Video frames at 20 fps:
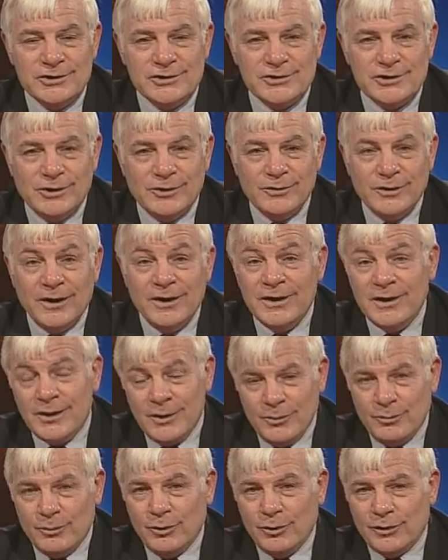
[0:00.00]
So uh,
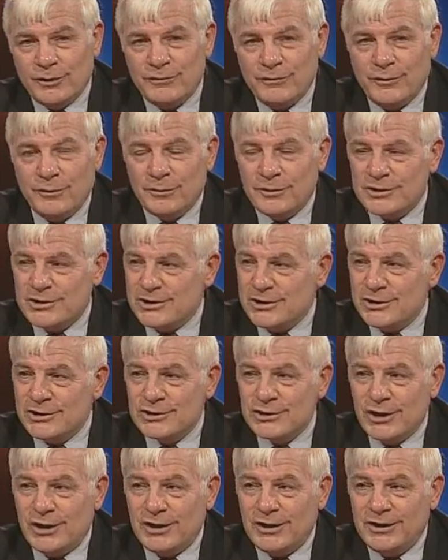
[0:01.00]
we'll look forward to seeing
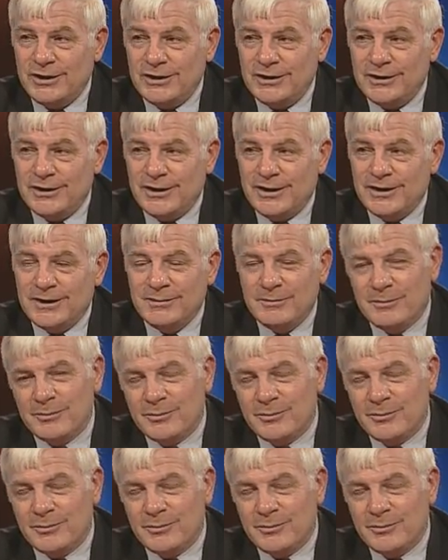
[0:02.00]
John in uh,